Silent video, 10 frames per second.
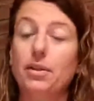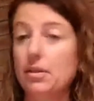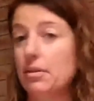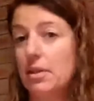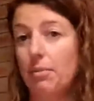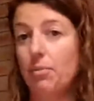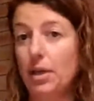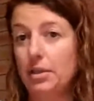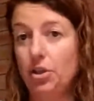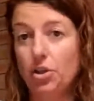
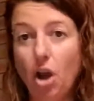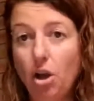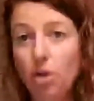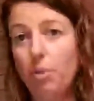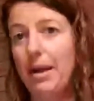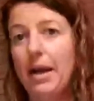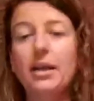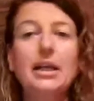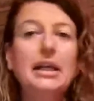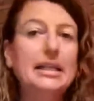someone you know, about
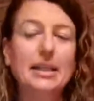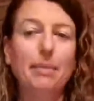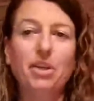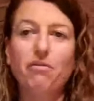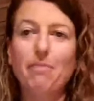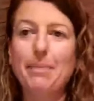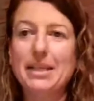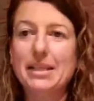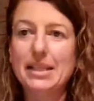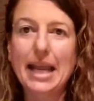something you've maybe
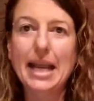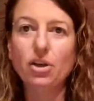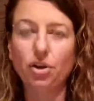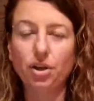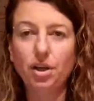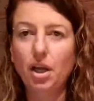seen on an